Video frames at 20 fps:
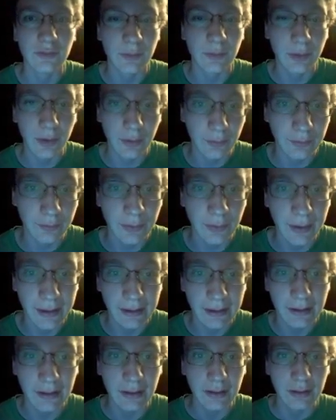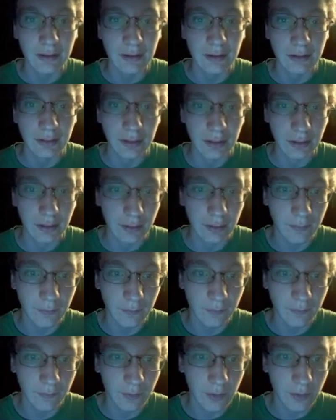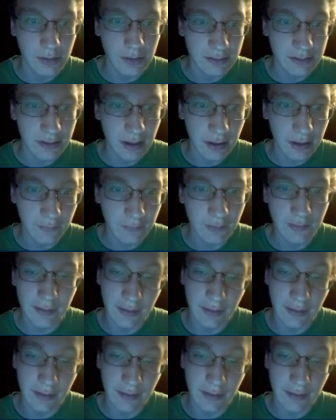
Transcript: problem you had. Of course, not everything